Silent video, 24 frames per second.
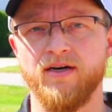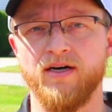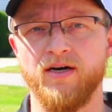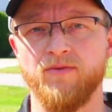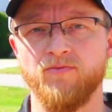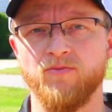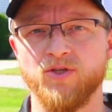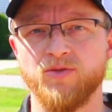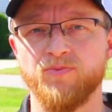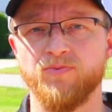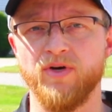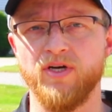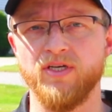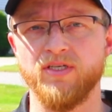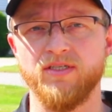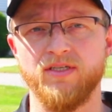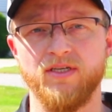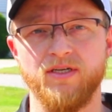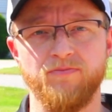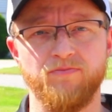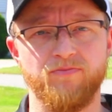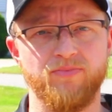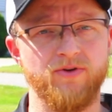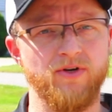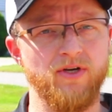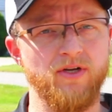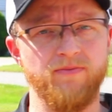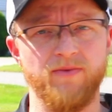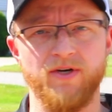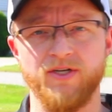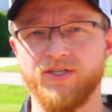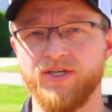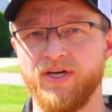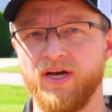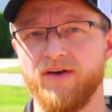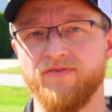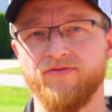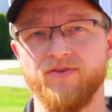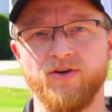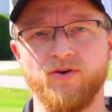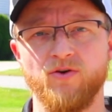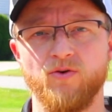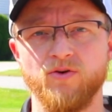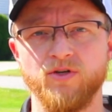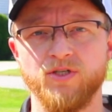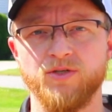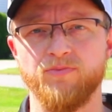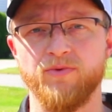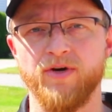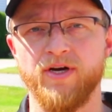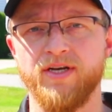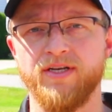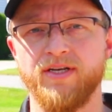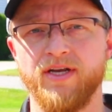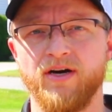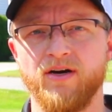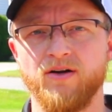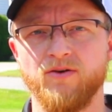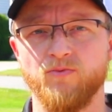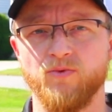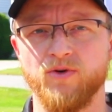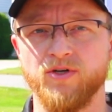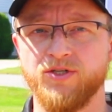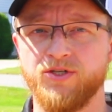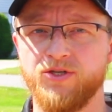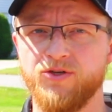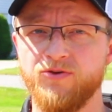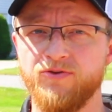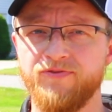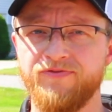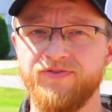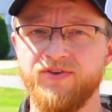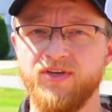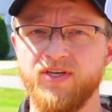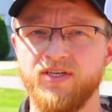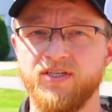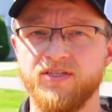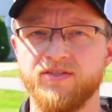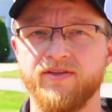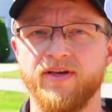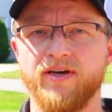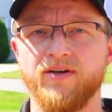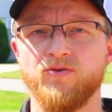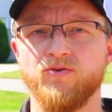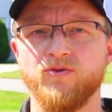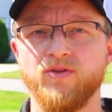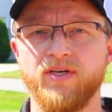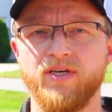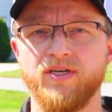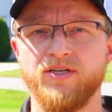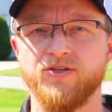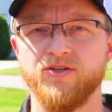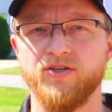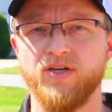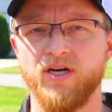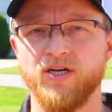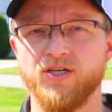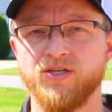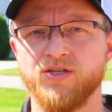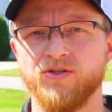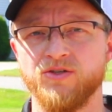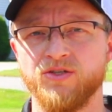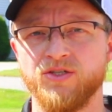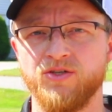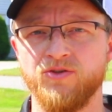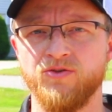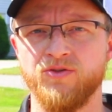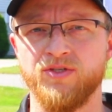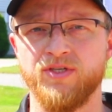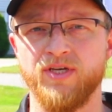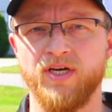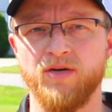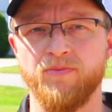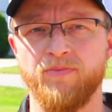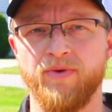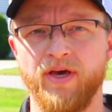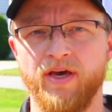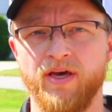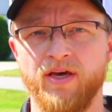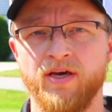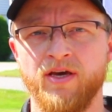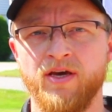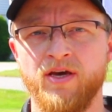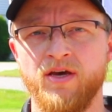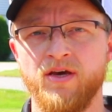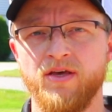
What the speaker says: was present in pretty much every course breakdown were two fees that only international students had to pay.